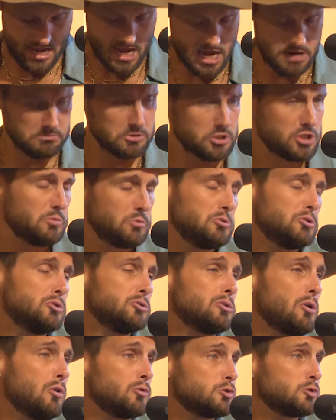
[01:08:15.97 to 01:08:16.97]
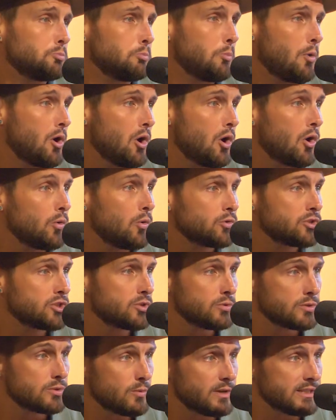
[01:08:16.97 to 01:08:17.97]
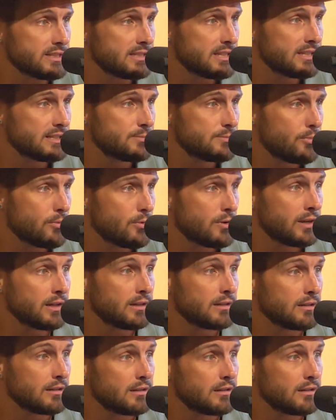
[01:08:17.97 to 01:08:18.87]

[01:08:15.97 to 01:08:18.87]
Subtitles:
I mean, she was so small. She was what, 6.7,